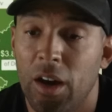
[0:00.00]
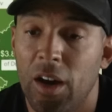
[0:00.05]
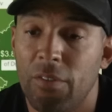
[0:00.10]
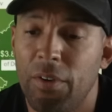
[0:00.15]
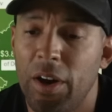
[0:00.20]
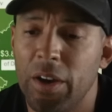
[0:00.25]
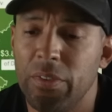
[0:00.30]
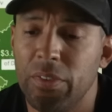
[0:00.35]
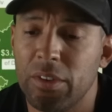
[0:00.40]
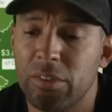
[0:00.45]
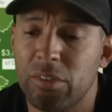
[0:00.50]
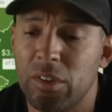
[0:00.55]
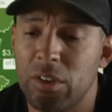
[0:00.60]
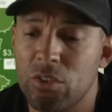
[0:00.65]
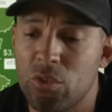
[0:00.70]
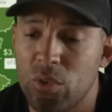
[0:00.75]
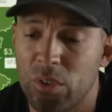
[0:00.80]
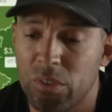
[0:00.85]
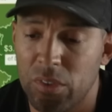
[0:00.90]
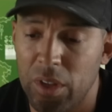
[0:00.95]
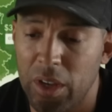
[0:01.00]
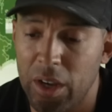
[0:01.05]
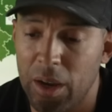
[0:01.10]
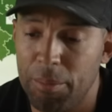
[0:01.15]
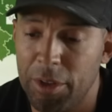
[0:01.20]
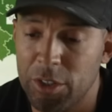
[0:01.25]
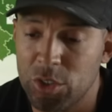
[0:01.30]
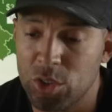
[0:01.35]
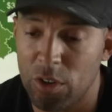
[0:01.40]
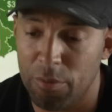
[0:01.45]
I find this interesting.
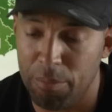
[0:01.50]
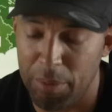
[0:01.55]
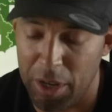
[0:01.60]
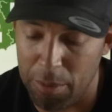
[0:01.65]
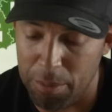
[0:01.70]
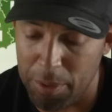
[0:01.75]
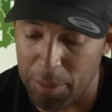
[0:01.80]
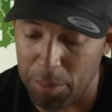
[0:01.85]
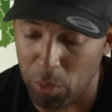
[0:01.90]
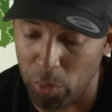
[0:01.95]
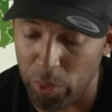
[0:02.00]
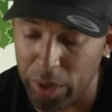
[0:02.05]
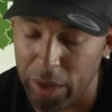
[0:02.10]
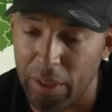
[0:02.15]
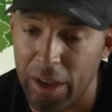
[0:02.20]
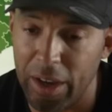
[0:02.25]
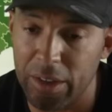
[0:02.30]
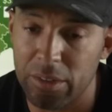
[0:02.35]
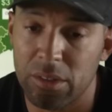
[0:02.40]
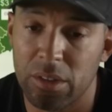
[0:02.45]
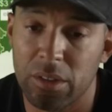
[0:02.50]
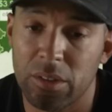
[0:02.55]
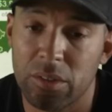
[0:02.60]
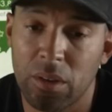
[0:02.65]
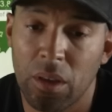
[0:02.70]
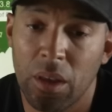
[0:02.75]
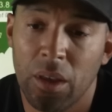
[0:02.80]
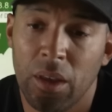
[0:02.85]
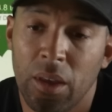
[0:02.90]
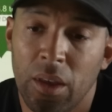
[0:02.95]
I'm not sure if many people realize
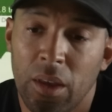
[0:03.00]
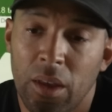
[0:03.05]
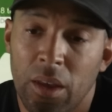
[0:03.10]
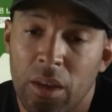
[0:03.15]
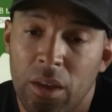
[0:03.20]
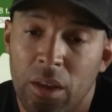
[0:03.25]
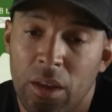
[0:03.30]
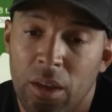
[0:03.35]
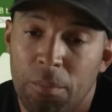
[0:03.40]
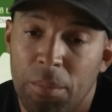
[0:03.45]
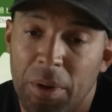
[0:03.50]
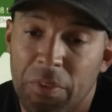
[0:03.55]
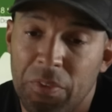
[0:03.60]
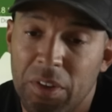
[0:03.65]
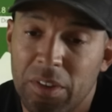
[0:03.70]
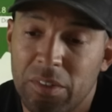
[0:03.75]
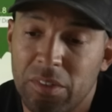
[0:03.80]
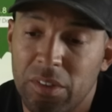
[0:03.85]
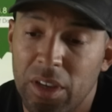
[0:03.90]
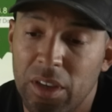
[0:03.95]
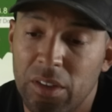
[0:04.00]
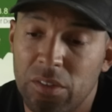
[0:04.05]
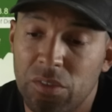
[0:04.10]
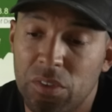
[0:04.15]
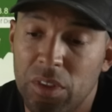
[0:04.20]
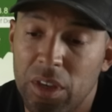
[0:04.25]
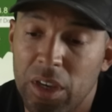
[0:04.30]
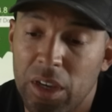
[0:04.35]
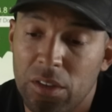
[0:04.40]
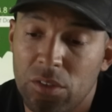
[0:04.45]
this, but this
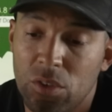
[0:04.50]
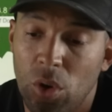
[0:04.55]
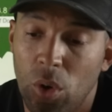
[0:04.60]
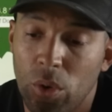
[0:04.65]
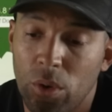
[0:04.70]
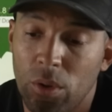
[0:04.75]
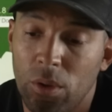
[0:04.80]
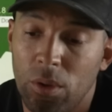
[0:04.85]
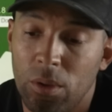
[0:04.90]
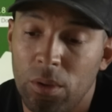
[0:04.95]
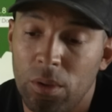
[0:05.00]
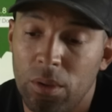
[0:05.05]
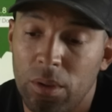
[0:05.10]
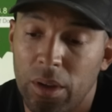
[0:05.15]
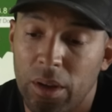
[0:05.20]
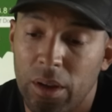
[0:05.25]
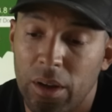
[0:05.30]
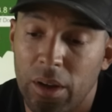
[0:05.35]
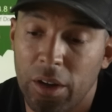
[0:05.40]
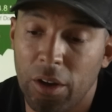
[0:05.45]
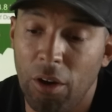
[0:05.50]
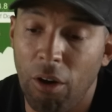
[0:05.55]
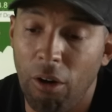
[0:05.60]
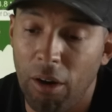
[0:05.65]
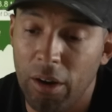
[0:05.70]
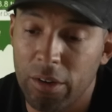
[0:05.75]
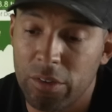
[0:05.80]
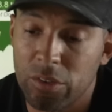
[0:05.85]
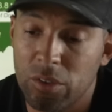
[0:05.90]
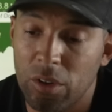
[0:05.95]
is the total
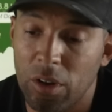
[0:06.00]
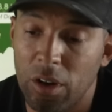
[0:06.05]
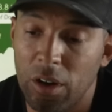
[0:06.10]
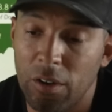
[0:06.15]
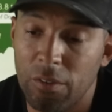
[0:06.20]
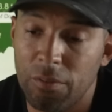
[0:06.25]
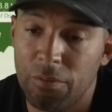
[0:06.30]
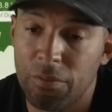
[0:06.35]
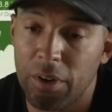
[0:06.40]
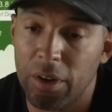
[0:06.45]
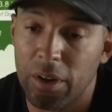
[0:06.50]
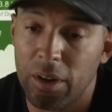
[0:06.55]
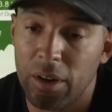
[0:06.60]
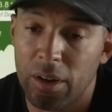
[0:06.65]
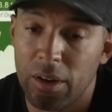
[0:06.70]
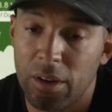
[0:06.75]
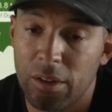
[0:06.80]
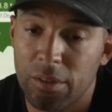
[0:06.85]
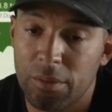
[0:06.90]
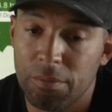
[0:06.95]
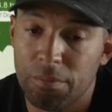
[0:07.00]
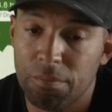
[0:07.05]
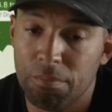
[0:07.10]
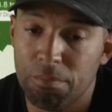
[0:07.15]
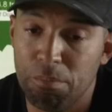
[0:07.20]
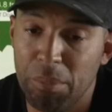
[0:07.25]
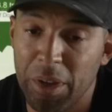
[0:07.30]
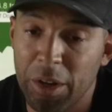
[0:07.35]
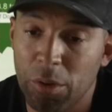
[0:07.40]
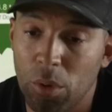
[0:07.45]
cost of
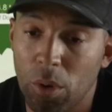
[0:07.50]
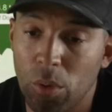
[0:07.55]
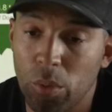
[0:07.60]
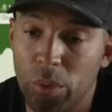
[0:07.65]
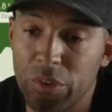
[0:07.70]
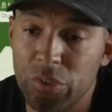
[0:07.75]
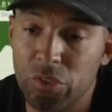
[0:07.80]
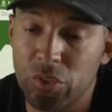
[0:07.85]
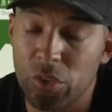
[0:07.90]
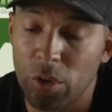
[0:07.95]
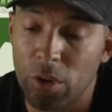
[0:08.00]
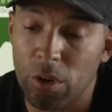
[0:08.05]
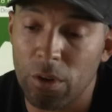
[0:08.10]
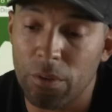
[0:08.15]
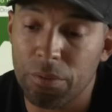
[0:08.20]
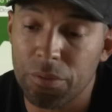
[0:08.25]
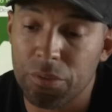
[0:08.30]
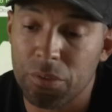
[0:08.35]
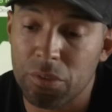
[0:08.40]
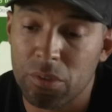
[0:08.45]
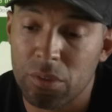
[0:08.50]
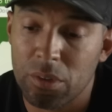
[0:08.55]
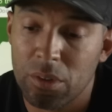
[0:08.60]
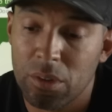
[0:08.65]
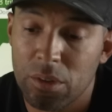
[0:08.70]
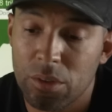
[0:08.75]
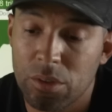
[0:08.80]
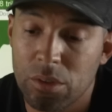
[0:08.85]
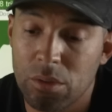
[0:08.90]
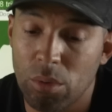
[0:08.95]
mineral reserves
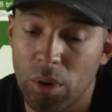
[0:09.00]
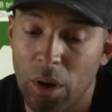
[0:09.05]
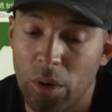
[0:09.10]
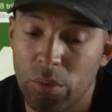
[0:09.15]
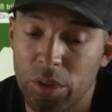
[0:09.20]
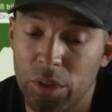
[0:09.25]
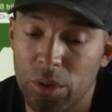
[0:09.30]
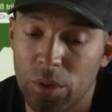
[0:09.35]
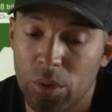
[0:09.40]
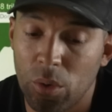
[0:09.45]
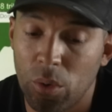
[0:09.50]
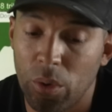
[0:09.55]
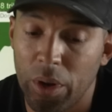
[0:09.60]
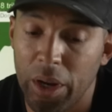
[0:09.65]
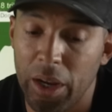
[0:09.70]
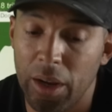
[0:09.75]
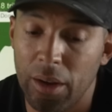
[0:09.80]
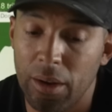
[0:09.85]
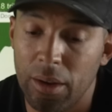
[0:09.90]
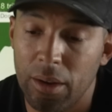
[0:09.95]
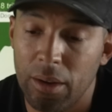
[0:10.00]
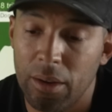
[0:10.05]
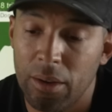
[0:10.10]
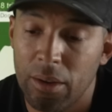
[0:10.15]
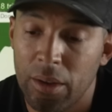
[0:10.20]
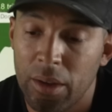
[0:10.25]
throughout Ukraine,